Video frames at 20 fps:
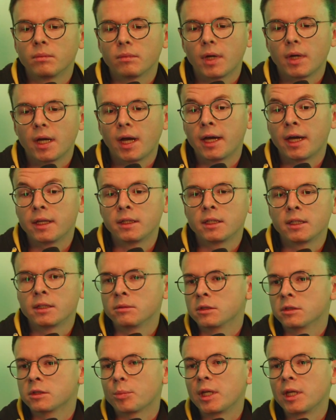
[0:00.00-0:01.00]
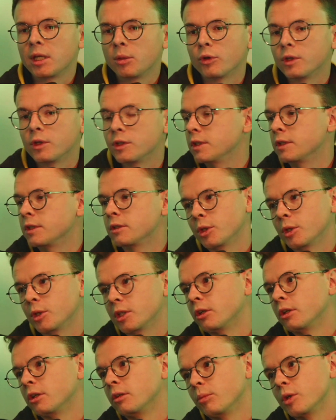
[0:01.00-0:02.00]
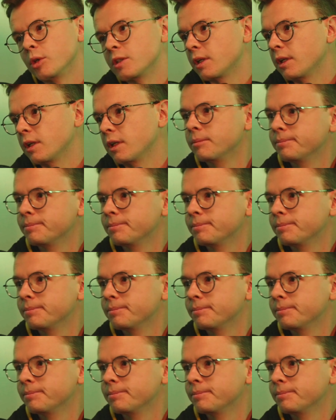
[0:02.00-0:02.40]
adding spending policies to Bitcoin, basically.